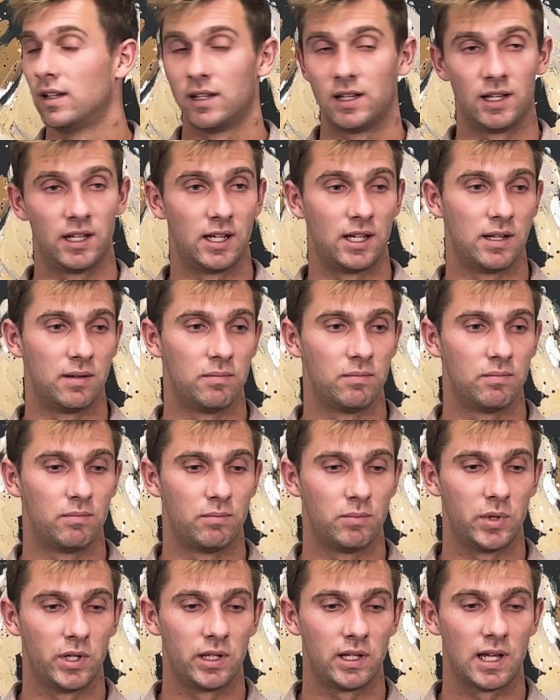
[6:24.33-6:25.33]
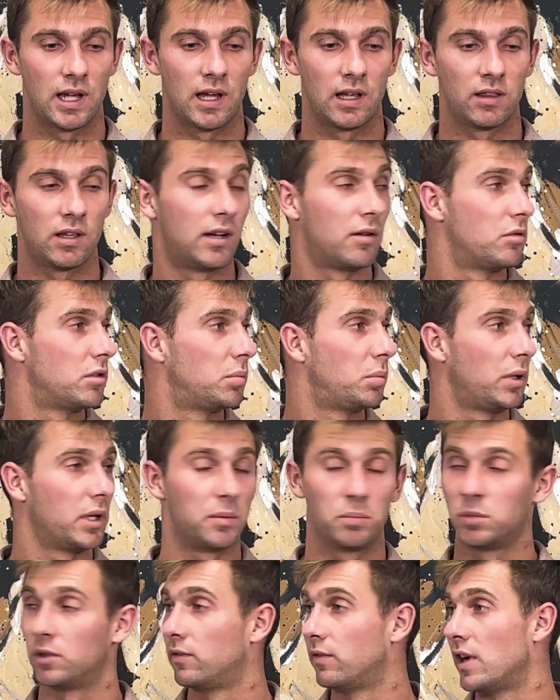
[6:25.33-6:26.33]
But, I thought it was a pretty
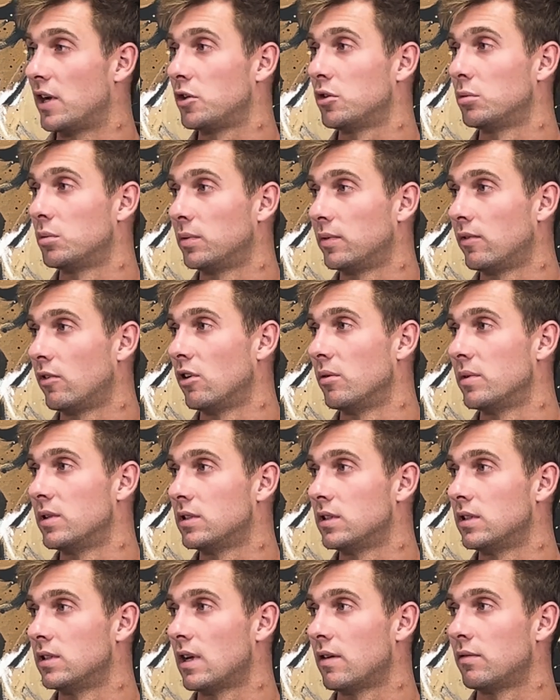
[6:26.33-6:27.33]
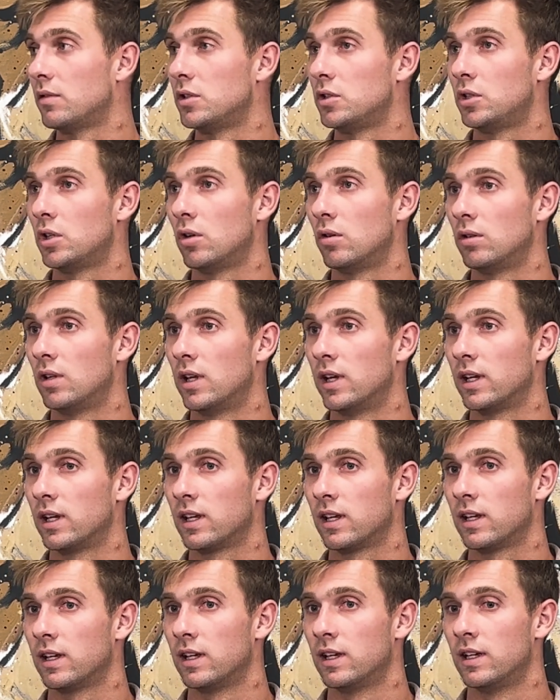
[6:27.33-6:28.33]
professional performance and definitely showed,
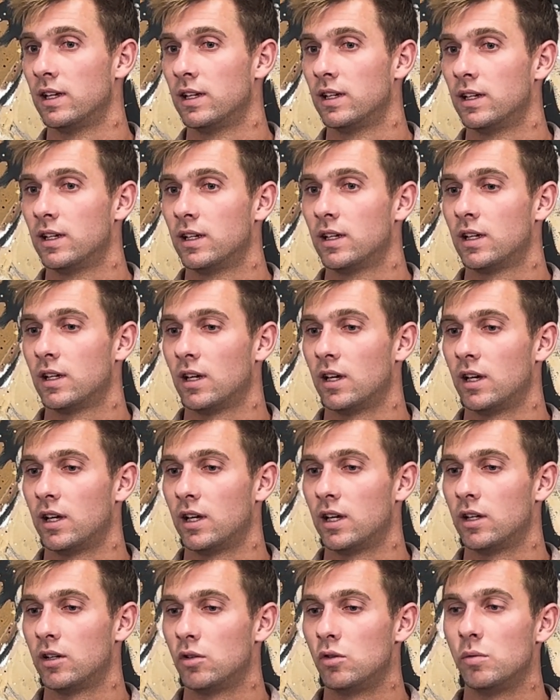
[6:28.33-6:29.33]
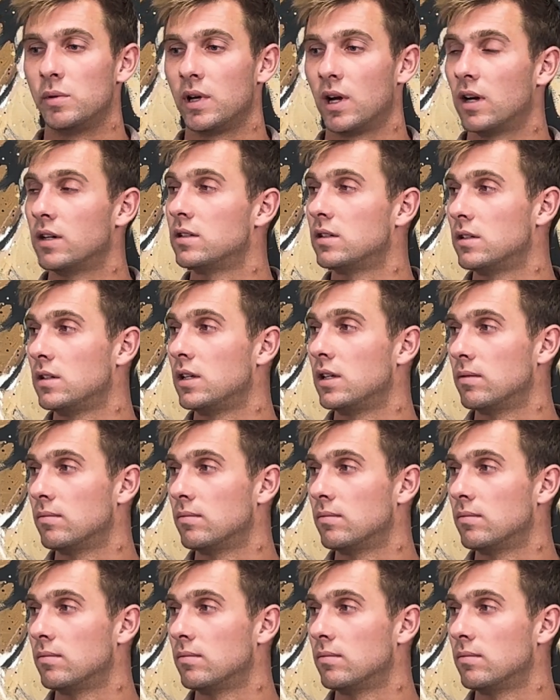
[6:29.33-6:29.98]
like, who we are as a team.